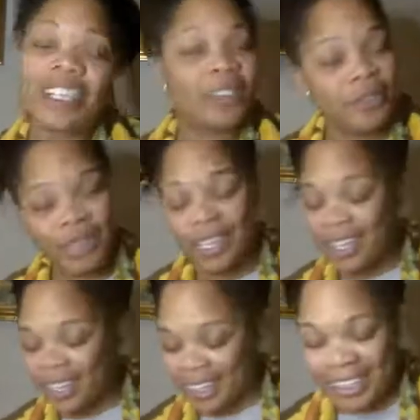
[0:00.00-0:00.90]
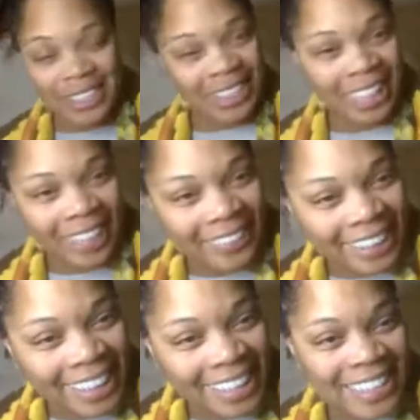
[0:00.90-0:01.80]
We are gonna do that
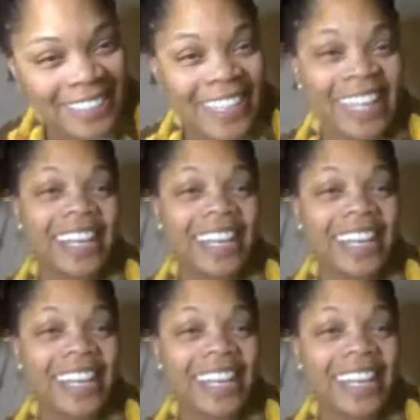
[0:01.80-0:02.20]
one next week.